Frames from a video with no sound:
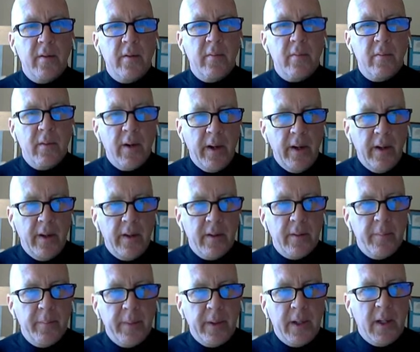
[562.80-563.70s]
Right,
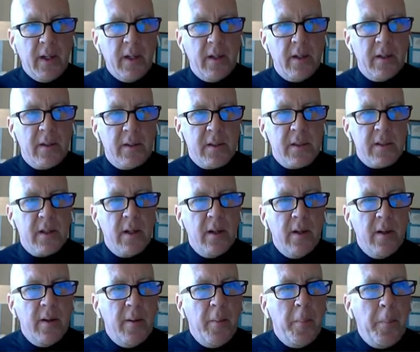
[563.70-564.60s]
because
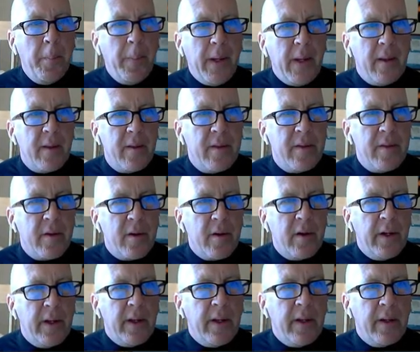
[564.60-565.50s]

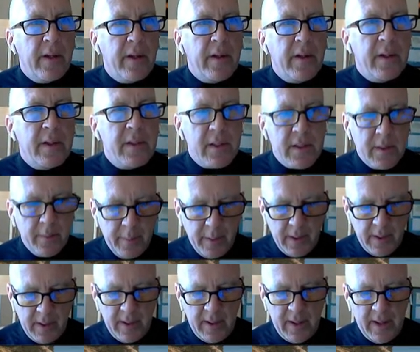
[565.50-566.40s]
B30 needs to be
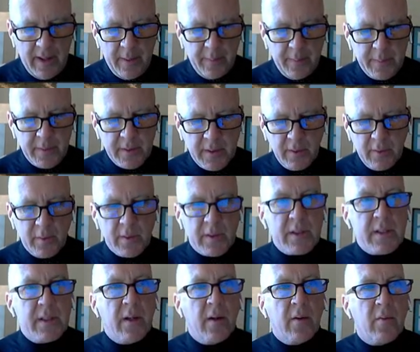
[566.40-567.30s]
an absolute
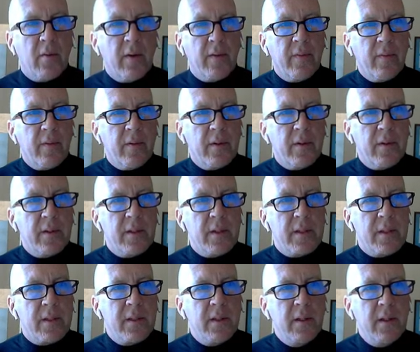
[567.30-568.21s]
cell
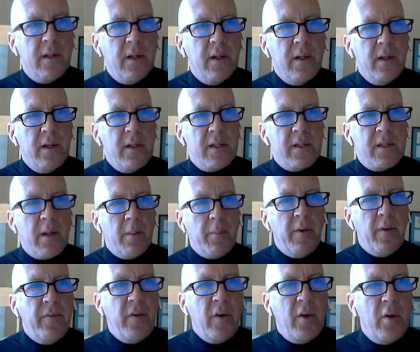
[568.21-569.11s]
reference.
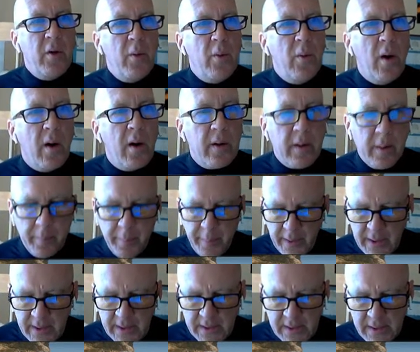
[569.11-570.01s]
Some of you on a
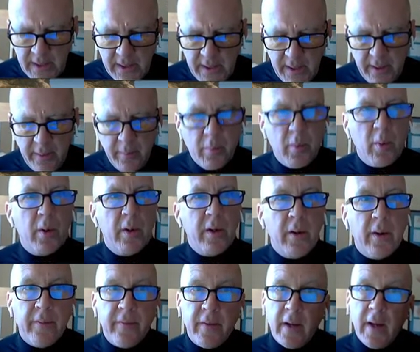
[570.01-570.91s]
PC keyboard,
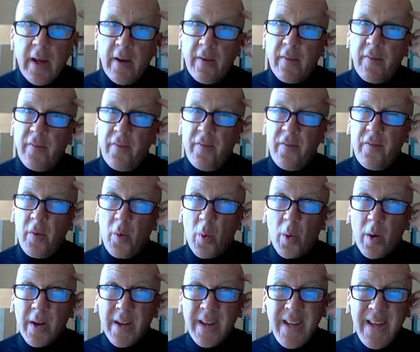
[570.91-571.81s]
you have an
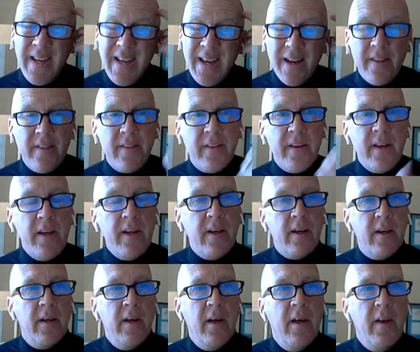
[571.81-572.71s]
F4 key, I
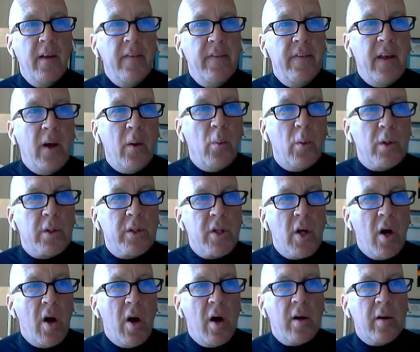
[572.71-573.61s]
think, that will
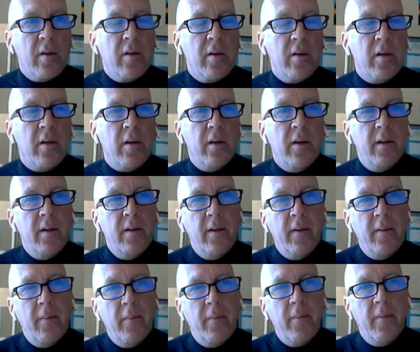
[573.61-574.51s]
toggle
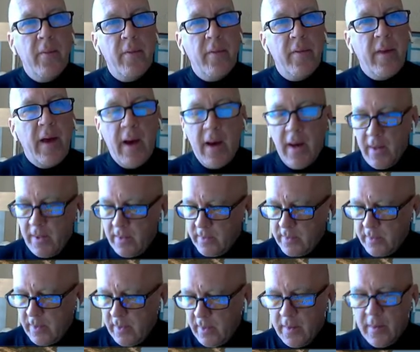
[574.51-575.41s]
that